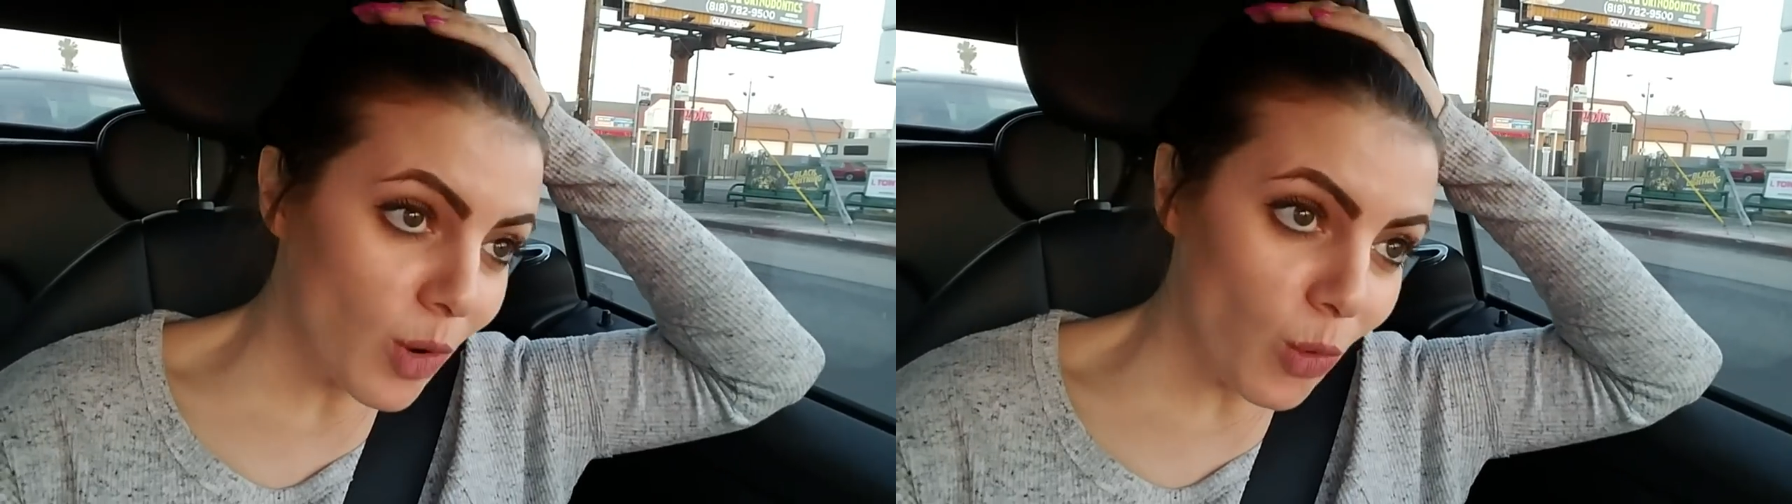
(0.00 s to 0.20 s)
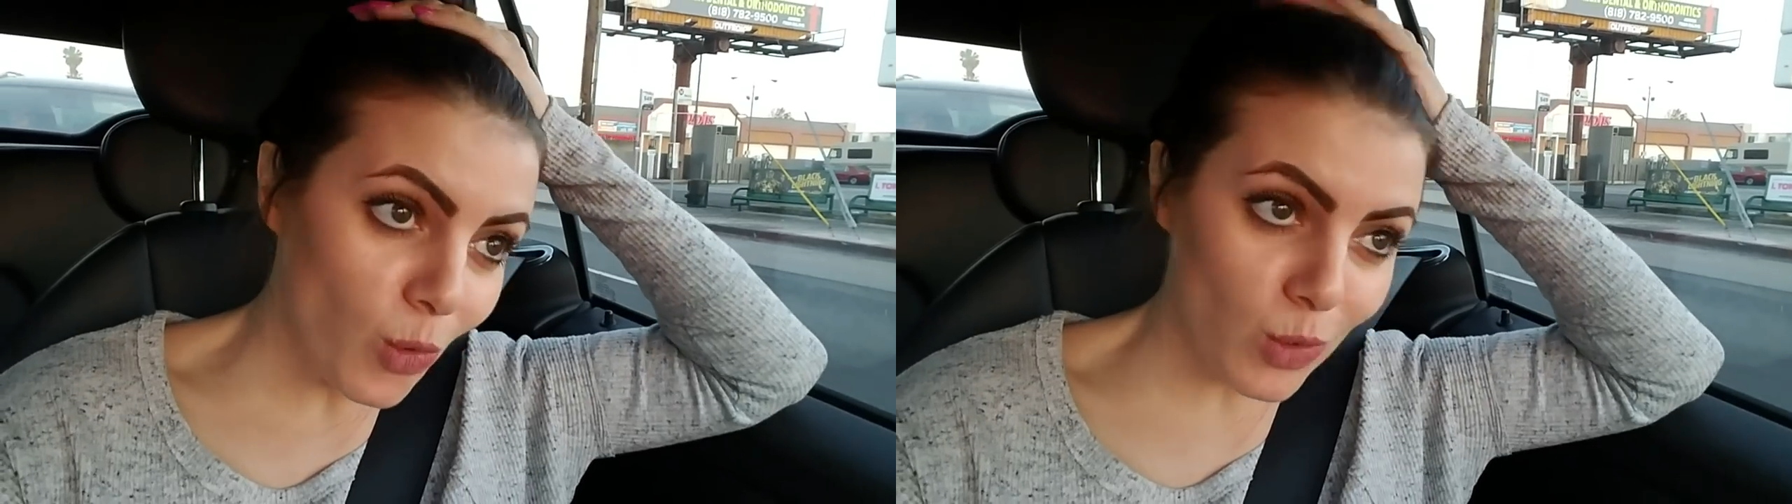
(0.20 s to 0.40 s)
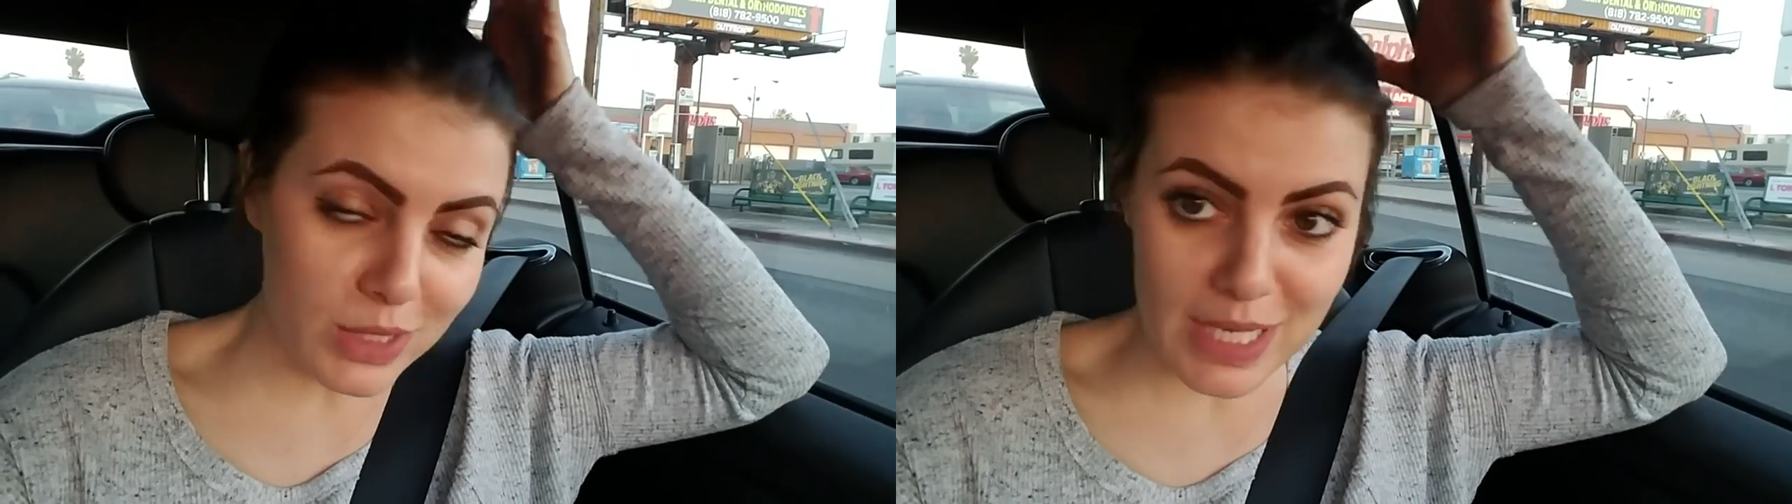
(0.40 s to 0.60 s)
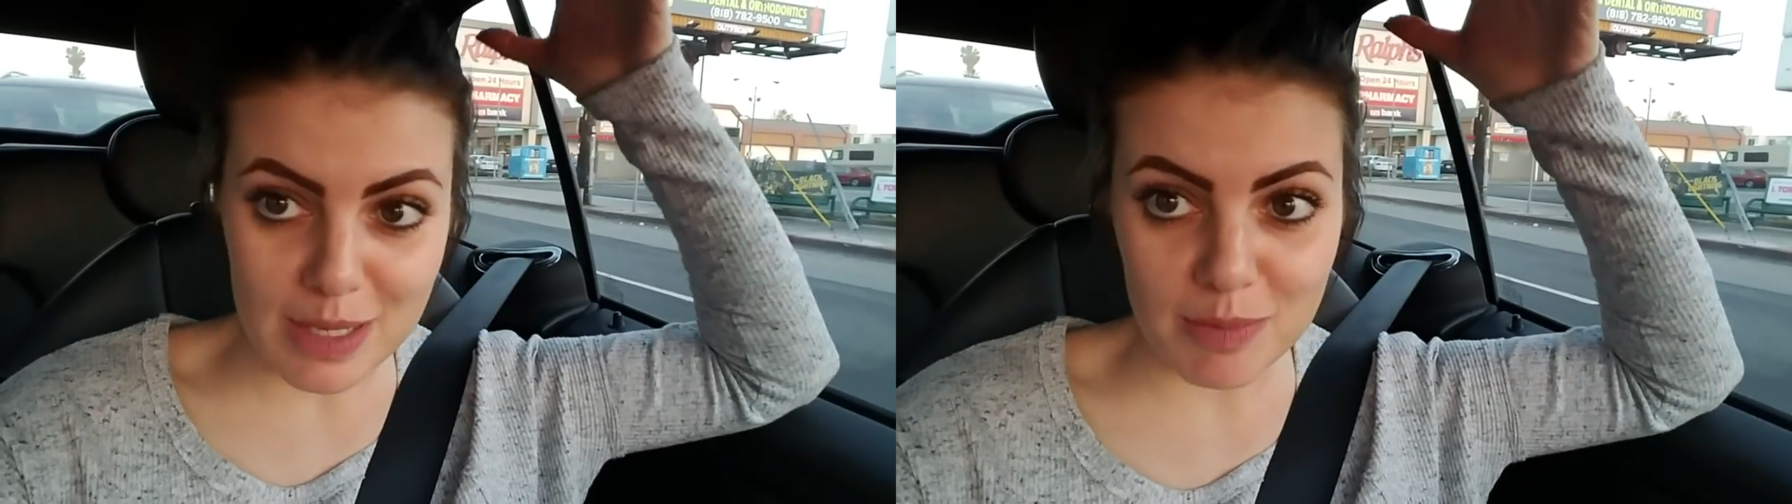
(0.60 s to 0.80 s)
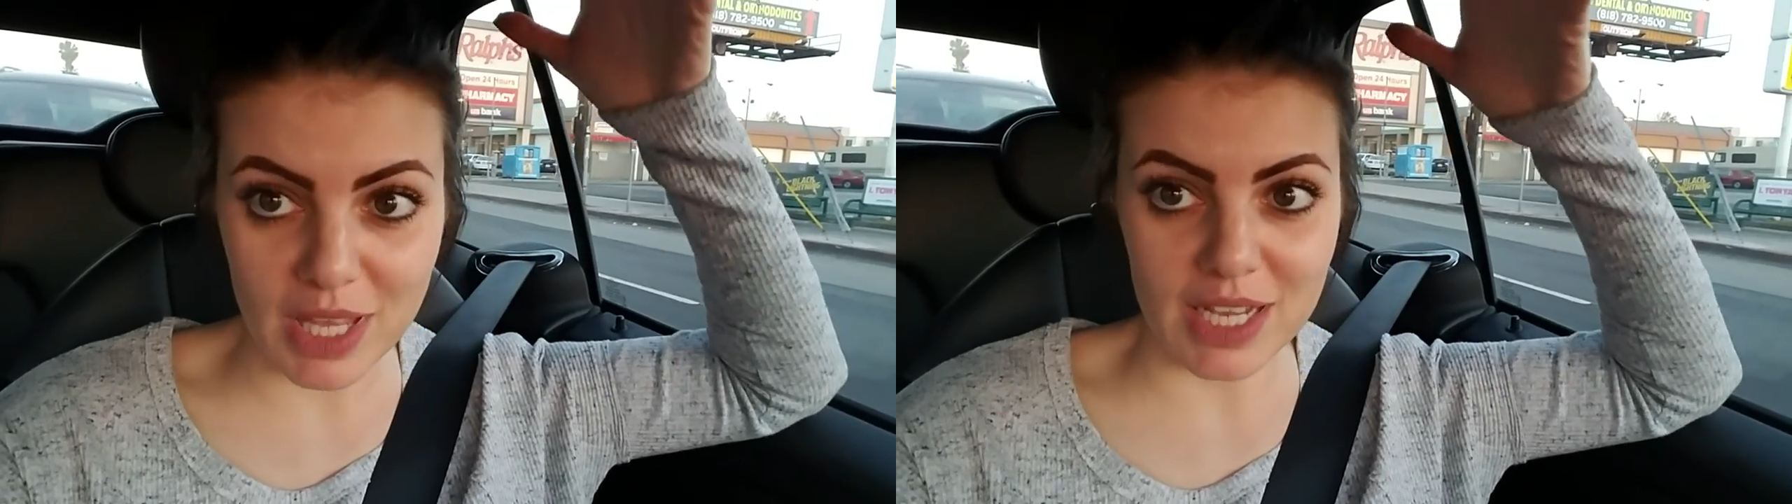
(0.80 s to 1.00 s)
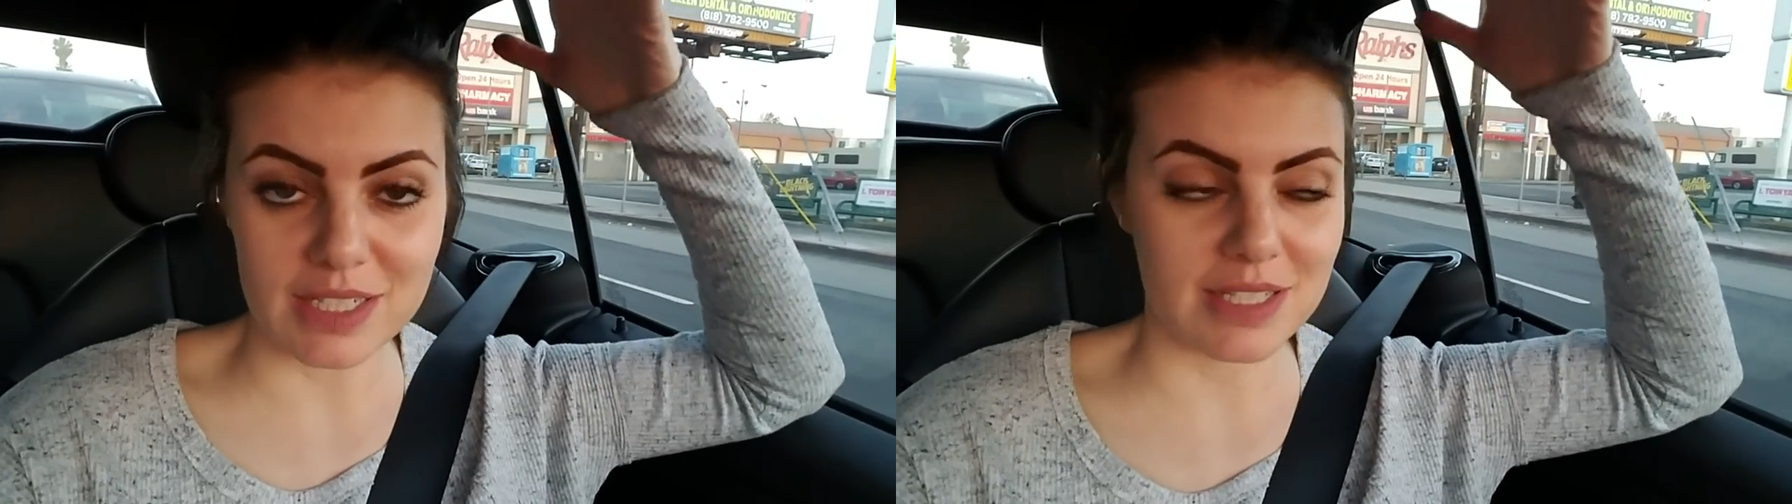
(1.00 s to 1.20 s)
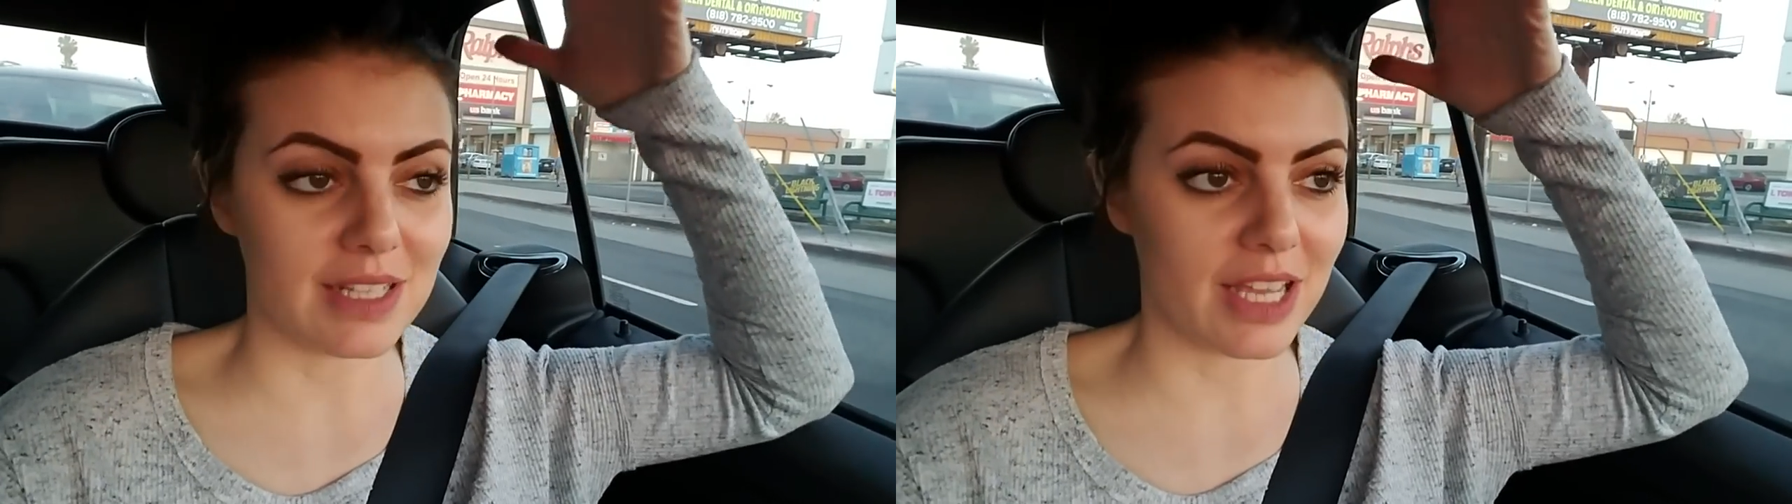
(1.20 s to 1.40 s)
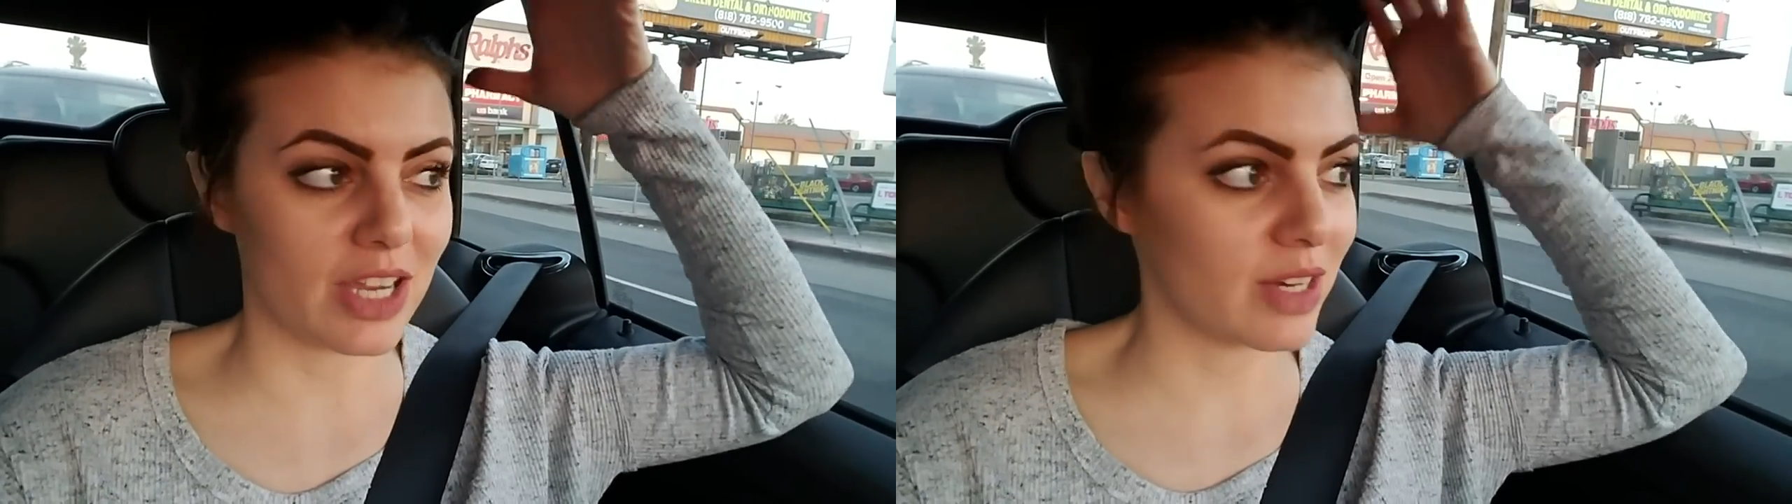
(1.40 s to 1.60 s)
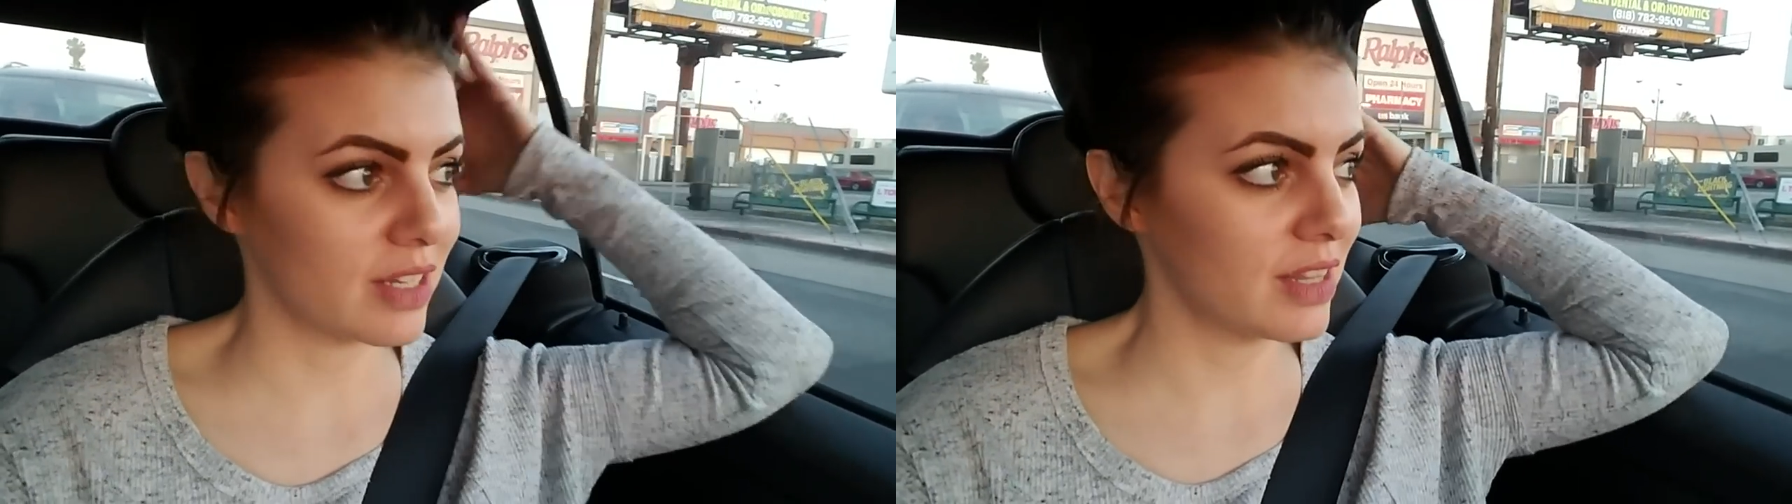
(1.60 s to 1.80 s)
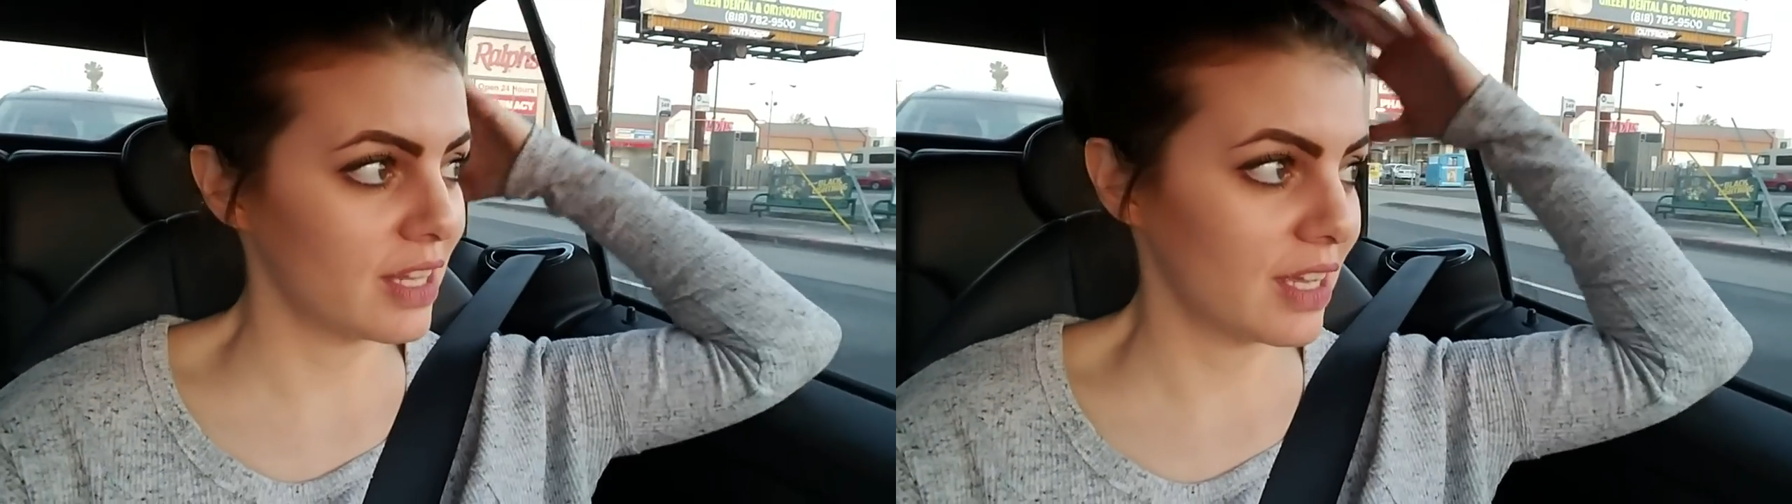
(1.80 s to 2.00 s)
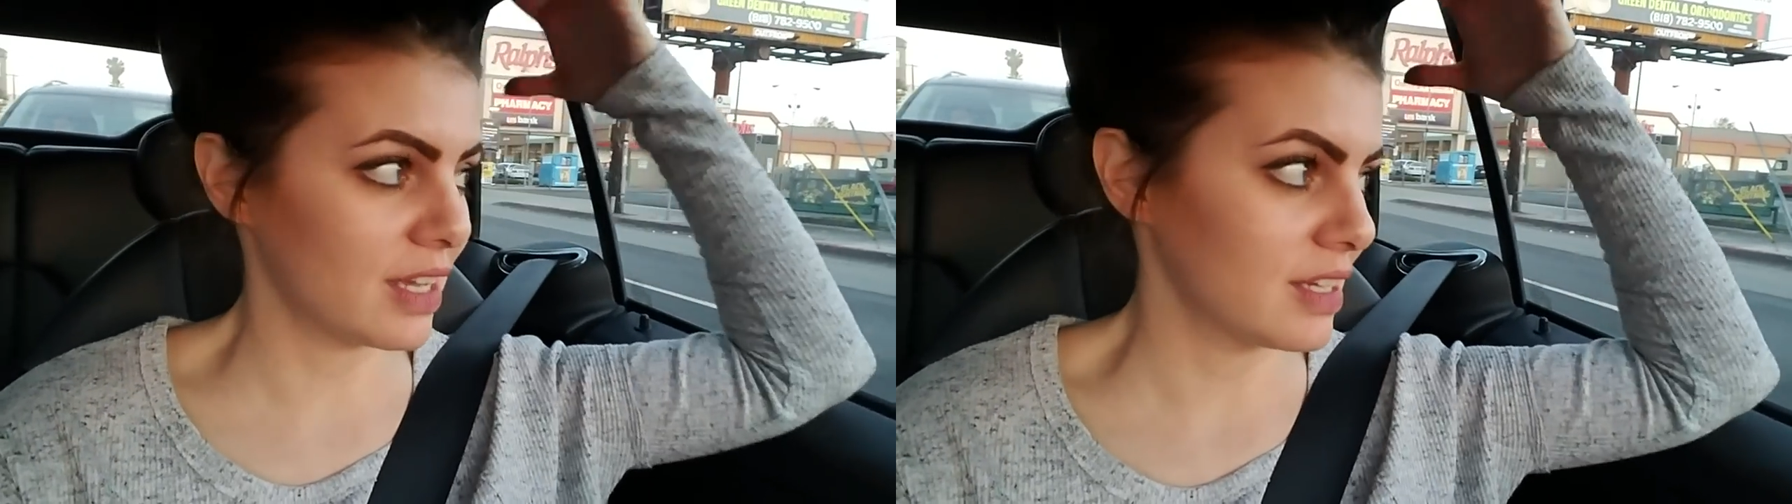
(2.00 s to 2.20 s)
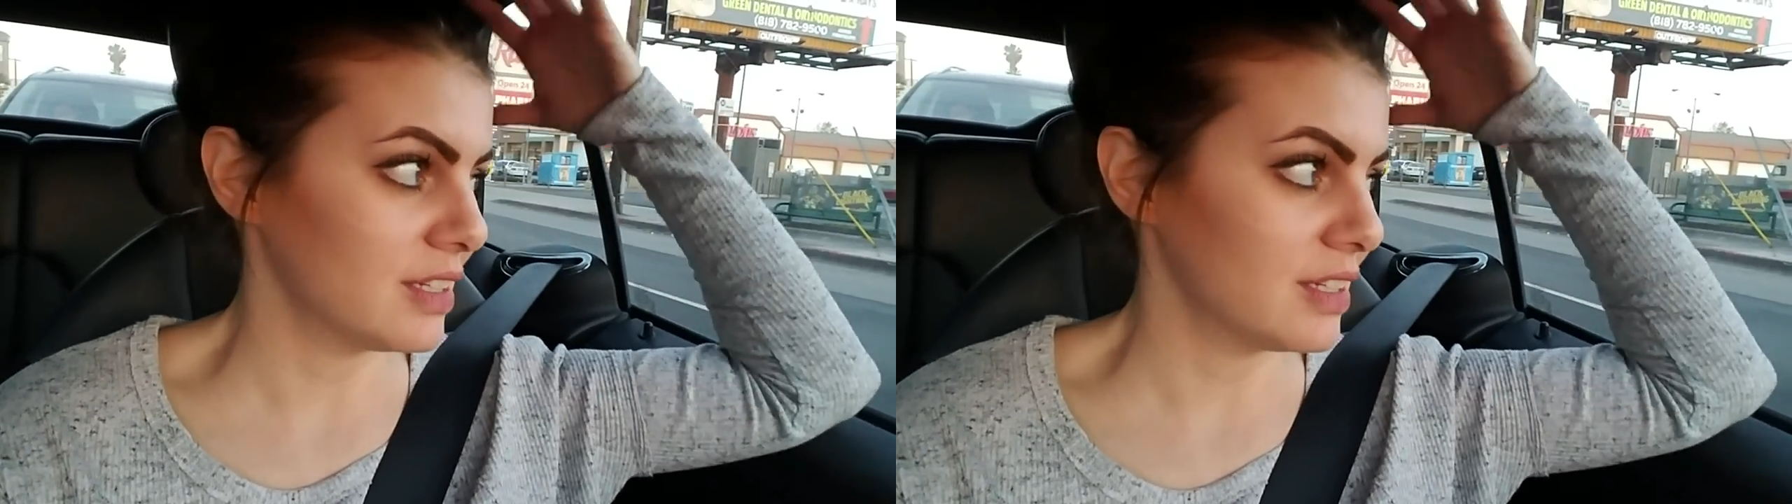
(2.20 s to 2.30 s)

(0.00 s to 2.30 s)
hold him, like, until I could, like,